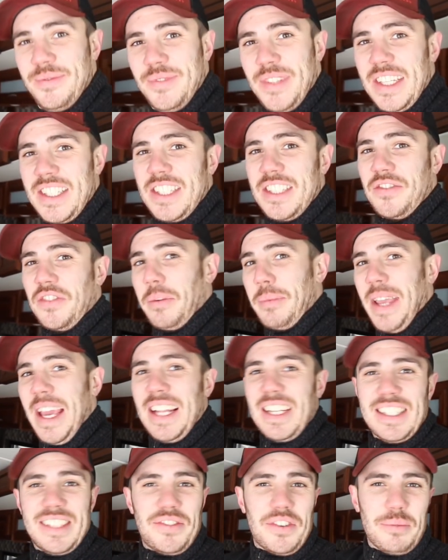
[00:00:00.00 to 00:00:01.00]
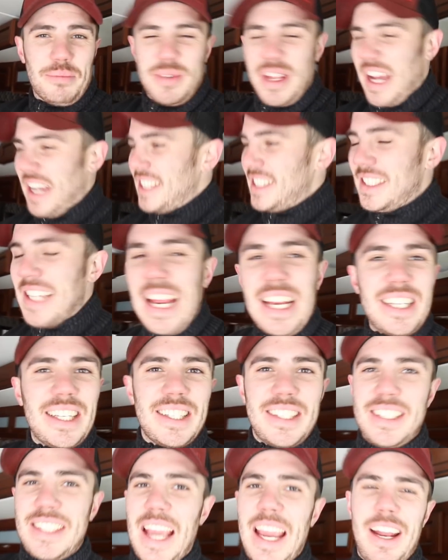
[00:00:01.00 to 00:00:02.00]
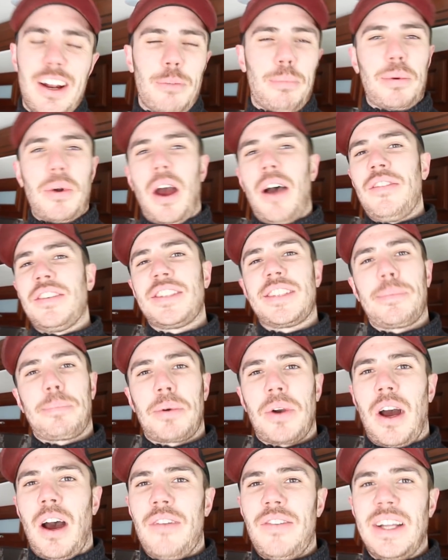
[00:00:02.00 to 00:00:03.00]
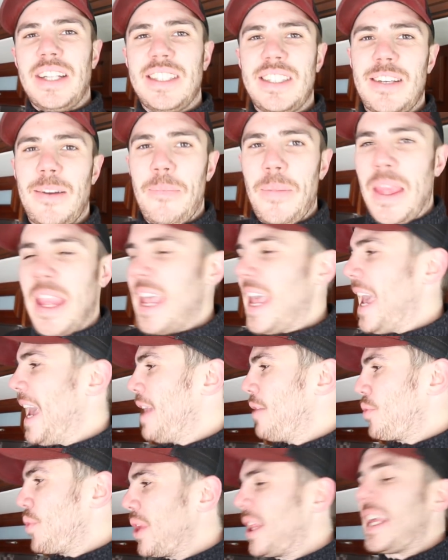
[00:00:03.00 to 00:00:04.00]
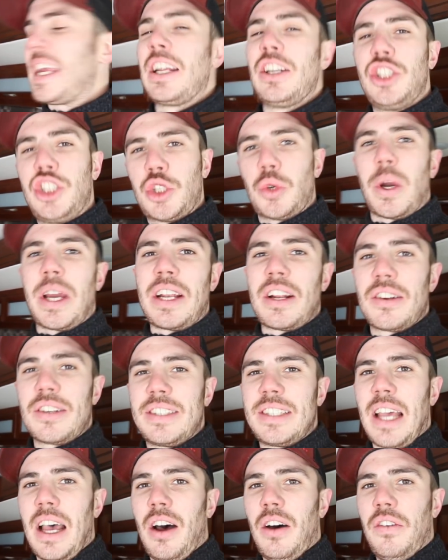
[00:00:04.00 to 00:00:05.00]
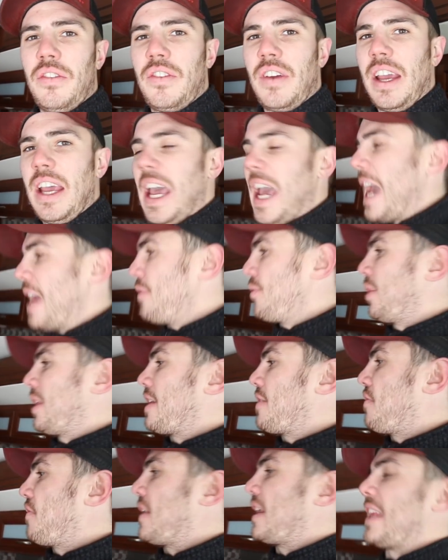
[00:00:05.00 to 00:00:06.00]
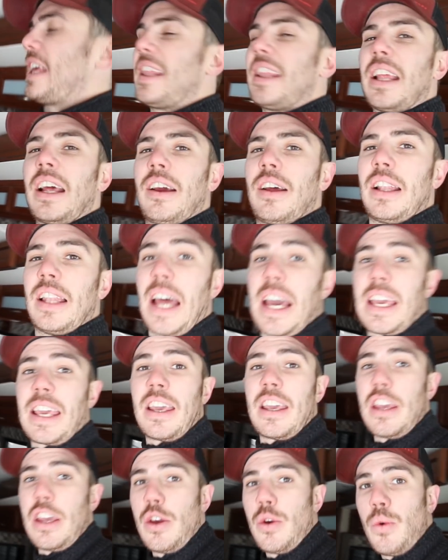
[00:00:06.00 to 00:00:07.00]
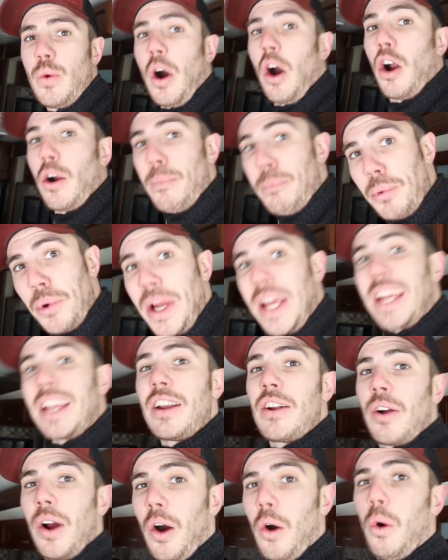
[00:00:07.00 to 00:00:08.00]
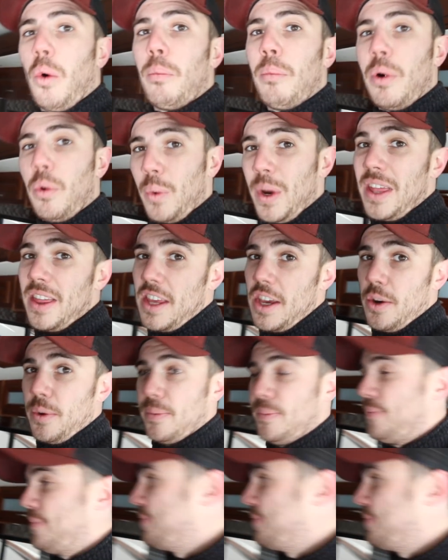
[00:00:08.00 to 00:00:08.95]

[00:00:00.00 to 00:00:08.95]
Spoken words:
This is from getting from state to state or province to province and really enjoying yourself and really feeling like you are bringing your home with you.